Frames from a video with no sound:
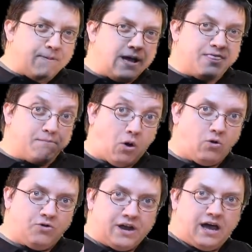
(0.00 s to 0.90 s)
the
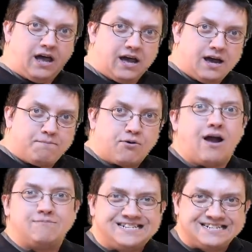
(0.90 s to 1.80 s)
mold,
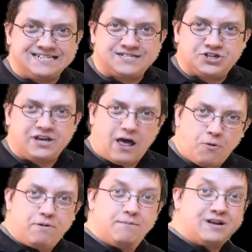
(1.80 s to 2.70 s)
promises to
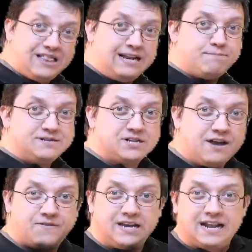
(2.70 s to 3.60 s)
help him clean up his
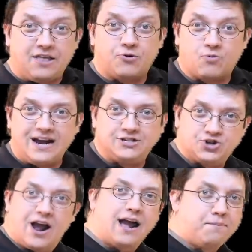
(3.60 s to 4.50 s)
life and get on the right
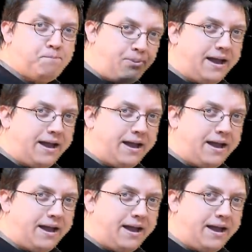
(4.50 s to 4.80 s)
track.